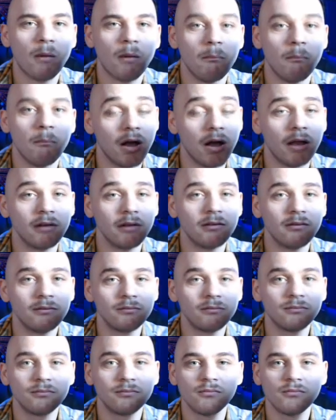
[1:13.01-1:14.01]
but
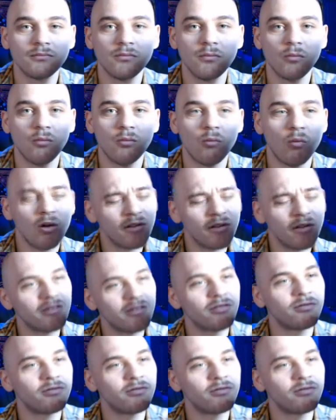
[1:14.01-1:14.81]
one of his